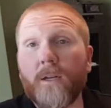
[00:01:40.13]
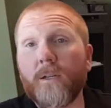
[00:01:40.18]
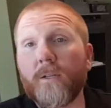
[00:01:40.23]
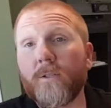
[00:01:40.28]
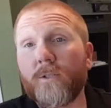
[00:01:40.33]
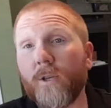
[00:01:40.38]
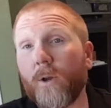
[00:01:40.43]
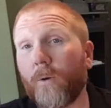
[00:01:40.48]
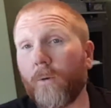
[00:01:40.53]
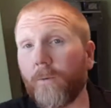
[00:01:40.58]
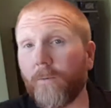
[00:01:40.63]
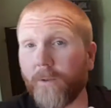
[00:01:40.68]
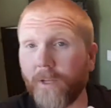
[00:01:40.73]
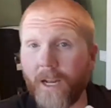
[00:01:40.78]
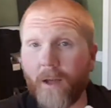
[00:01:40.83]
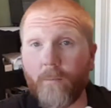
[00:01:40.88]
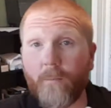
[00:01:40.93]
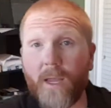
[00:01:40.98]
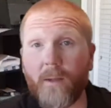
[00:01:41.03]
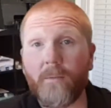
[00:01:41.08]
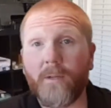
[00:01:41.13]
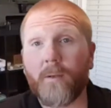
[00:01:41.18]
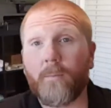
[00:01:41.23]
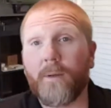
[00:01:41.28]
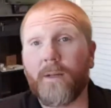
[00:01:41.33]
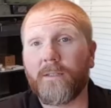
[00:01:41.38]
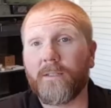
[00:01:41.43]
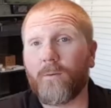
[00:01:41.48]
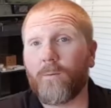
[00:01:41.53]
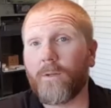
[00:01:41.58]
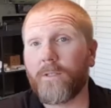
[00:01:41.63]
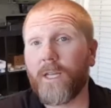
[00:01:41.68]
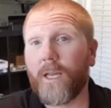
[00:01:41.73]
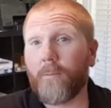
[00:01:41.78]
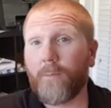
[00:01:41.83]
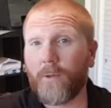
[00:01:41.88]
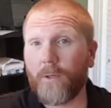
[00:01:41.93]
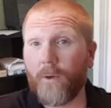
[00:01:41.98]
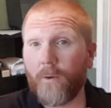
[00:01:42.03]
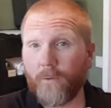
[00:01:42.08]
So the down payment depends on what type
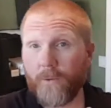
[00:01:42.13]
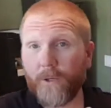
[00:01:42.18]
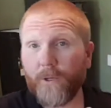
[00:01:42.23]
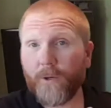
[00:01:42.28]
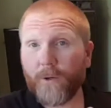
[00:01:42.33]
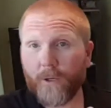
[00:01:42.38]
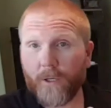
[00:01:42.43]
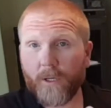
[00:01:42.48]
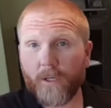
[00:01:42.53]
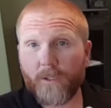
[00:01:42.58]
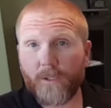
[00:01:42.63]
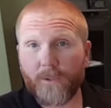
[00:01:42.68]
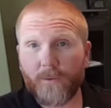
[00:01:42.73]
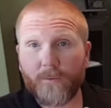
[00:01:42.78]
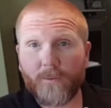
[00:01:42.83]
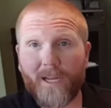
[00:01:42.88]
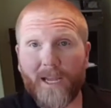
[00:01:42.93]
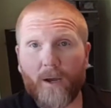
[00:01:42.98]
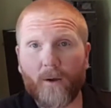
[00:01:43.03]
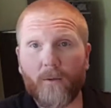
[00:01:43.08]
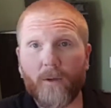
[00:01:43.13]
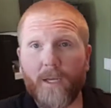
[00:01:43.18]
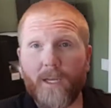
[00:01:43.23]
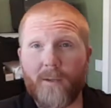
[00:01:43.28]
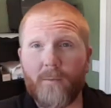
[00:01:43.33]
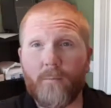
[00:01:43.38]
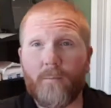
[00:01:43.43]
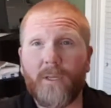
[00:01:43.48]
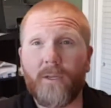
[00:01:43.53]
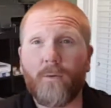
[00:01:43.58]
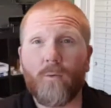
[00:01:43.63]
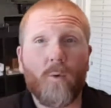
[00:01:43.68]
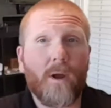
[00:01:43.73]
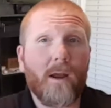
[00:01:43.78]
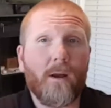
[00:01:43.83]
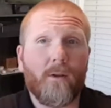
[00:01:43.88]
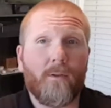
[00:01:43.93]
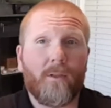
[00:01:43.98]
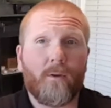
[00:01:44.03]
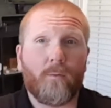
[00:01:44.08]
of loan you're going to do. Now, be
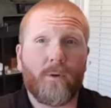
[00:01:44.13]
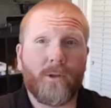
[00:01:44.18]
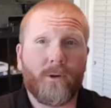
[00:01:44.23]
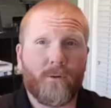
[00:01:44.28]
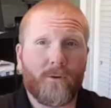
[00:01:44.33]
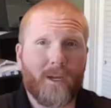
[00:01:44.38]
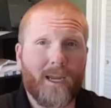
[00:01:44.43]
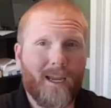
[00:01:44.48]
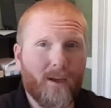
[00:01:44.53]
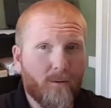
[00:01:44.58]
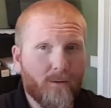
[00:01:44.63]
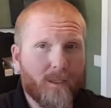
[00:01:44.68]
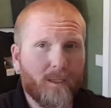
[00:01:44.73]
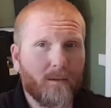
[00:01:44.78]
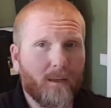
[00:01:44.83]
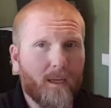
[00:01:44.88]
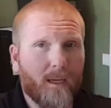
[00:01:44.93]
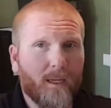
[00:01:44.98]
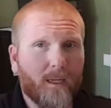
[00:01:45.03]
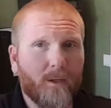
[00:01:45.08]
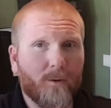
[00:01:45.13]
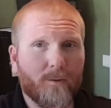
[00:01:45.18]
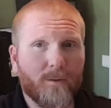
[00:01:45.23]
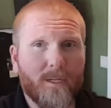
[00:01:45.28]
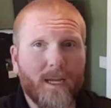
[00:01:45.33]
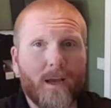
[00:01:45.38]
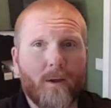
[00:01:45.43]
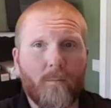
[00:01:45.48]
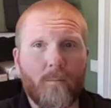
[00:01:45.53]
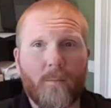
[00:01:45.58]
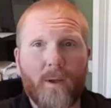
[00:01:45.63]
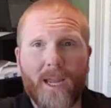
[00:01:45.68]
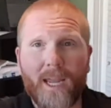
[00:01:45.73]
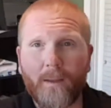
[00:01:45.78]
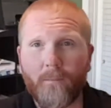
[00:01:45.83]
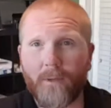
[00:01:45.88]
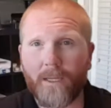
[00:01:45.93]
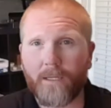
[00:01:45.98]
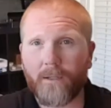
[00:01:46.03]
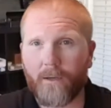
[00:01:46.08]
aware that when you're calculating your down
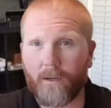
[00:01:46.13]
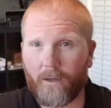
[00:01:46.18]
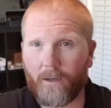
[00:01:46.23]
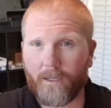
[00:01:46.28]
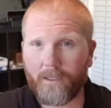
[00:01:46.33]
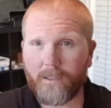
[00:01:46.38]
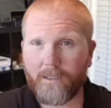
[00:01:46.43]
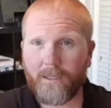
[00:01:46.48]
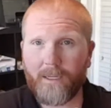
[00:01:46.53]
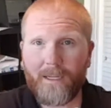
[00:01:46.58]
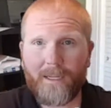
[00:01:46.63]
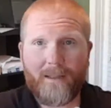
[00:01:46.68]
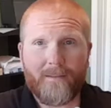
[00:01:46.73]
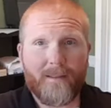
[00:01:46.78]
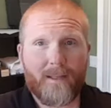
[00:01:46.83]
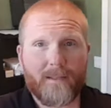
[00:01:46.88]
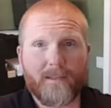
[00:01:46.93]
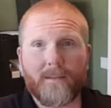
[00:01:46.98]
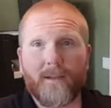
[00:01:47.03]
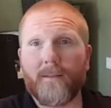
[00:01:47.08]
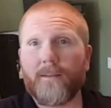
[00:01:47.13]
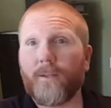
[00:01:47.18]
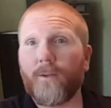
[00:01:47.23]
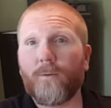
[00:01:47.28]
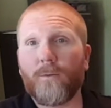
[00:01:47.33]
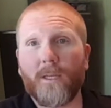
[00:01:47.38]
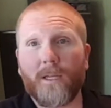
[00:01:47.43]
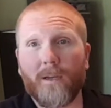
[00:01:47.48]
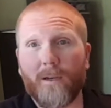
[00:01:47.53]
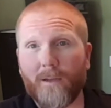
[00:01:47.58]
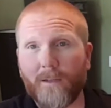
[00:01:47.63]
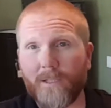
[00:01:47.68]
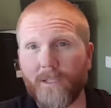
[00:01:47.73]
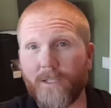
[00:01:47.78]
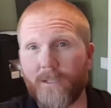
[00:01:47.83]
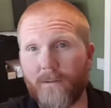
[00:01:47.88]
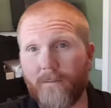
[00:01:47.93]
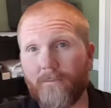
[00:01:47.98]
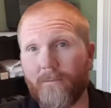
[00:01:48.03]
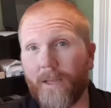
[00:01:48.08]
payment costs, that's not the only
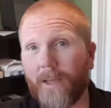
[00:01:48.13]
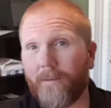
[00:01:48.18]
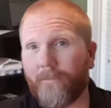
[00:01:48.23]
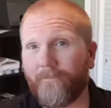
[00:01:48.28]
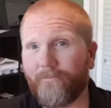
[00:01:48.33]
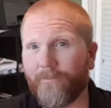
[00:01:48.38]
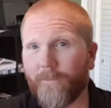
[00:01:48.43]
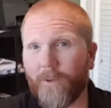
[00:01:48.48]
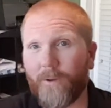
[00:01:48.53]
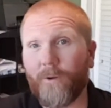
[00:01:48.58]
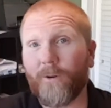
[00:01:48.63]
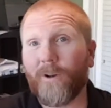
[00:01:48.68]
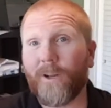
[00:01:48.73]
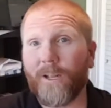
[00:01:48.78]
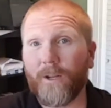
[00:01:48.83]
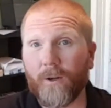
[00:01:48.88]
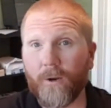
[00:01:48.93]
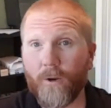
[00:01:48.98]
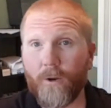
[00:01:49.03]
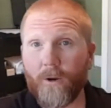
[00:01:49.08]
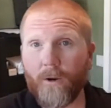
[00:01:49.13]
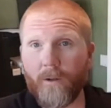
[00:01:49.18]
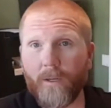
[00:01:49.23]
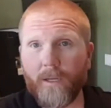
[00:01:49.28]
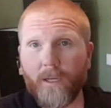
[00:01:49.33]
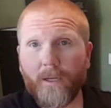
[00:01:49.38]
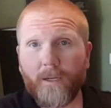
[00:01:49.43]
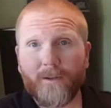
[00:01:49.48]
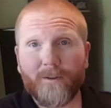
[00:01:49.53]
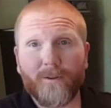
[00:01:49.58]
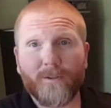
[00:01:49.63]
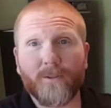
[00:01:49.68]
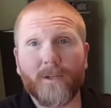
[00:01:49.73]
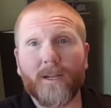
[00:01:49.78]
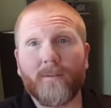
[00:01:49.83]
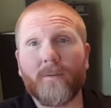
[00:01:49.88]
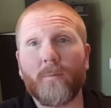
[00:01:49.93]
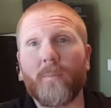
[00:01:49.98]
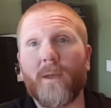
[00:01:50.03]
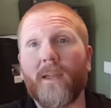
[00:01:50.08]
cost that you're going to incur. You're also
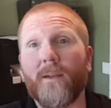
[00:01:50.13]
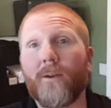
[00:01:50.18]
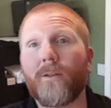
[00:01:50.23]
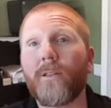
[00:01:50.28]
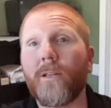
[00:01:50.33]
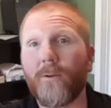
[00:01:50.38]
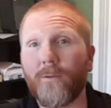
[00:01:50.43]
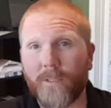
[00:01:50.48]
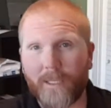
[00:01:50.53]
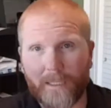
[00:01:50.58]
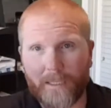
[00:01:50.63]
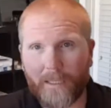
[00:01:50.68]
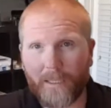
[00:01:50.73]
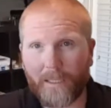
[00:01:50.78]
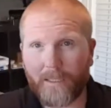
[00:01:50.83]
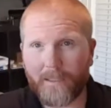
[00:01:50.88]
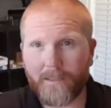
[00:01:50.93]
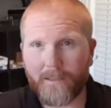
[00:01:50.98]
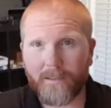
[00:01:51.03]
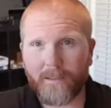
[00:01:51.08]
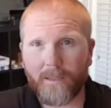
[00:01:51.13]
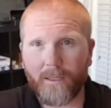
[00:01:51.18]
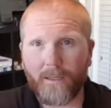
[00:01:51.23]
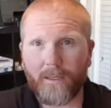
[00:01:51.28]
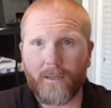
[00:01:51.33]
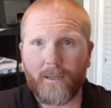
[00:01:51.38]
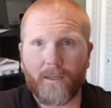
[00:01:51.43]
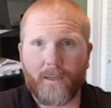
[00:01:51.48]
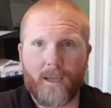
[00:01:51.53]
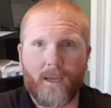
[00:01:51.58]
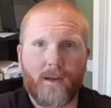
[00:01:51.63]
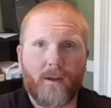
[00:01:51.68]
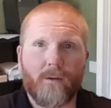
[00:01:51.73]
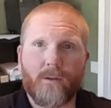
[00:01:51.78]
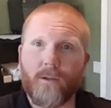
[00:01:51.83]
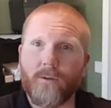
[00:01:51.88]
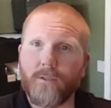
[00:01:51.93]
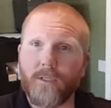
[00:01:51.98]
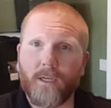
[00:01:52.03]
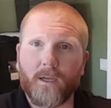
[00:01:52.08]
going to have to pay closing costs. Okay, now
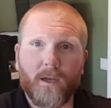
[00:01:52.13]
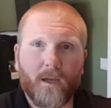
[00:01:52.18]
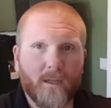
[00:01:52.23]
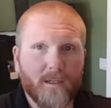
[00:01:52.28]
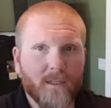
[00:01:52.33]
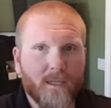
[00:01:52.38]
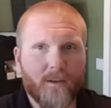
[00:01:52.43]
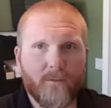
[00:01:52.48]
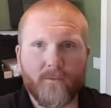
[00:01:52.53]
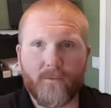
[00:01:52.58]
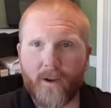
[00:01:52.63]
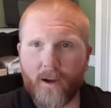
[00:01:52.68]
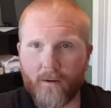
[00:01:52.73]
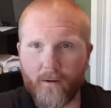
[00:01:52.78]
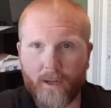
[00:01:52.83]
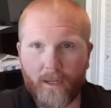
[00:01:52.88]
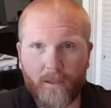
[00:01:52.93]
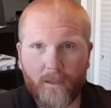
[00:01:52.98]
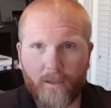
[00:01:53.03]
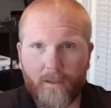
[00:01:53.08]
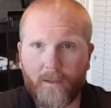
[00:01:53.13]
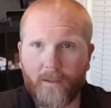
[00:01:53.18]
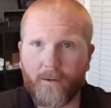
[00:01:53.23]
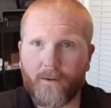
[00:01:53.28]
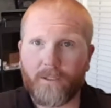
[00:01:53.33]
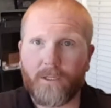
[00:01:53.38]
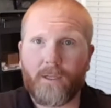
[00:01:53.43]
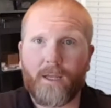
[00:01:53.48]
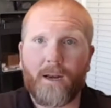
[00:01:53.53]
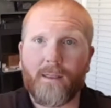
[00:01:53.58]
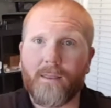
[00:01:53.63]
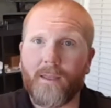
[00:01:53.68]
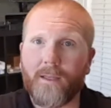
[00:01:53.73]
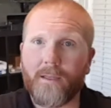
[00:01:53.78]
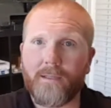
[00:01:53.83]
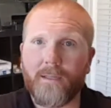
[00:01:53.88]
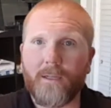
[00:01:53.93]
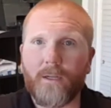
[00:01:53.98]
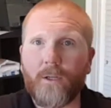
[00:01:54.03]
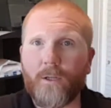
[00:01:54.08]
closing costs can vary. There's a lot of
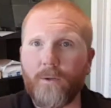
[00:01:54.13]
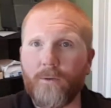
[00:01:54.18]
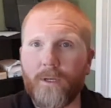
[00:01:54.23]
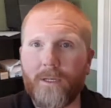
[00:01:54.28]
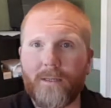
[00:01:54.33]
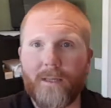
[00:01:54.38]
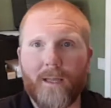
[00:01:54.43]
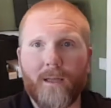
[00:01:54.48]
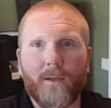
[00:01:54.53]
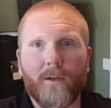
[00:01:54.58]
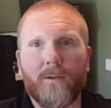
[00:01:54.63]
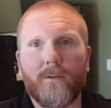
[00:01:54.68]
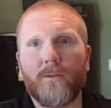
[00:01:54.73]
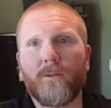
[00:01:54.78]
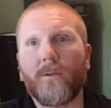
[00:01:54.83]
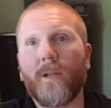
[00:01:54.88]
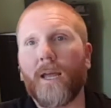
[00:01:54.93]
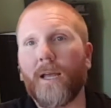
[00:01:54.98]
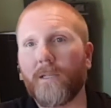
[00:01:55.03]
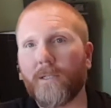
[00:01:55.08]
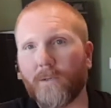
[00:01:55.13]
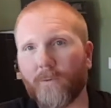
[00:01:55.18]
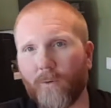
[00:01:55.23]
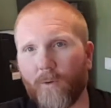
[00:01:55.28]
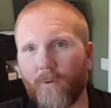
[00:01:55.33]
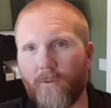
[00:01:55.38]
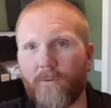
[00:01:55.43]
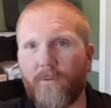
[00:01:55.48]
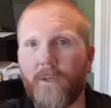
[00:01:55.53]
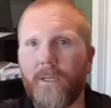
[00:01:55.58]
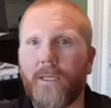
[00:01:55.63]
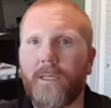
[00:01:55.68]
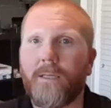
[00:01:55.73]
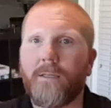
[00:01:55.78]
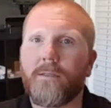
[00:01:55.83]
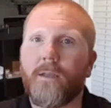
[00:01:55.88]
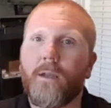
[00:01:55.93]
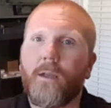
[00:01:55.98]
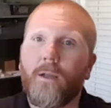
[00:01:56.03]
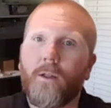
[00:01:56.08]
things included. They include escrow
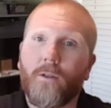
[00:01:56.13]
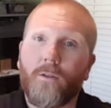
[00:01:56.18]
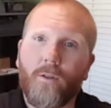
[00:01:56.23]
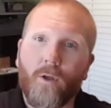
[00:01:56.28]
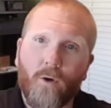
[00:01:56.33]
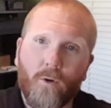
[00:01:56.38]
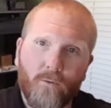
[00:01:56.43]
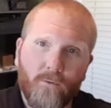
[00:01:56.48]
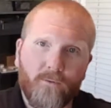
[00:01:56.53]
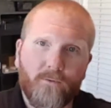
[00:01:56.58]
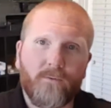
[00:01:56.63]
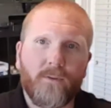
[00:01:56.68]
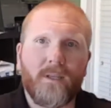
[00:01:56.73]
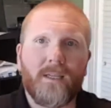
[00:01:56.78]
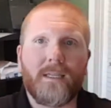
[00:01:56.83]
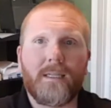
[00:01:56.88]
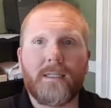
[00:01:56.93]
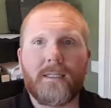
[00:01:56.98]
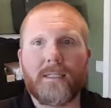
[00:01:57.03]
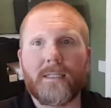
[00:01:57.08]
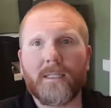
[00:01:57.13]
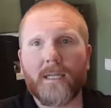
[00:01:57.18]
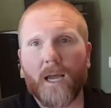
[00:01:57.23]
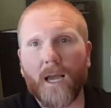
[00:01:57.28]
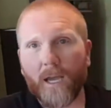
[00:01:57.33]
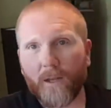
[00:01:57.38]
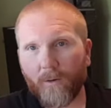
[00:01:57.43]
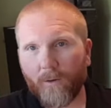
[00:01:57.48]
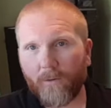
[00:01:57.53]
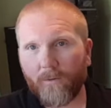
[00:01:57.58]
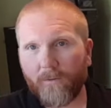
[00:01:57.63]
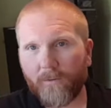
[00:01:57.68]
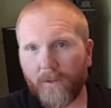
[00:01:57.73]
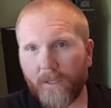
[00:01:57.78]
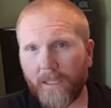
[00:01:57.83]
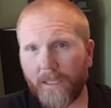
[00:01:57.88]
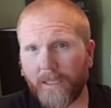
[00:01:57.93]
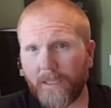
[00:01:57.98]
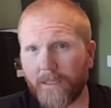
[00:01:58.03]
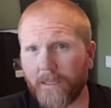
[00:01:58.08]
fees, loan fees, title
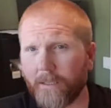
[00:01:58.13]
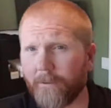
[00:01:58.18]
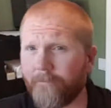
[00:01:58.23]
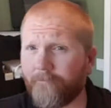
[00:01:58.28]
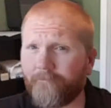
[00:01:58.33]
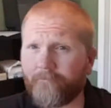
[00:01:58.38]
fees.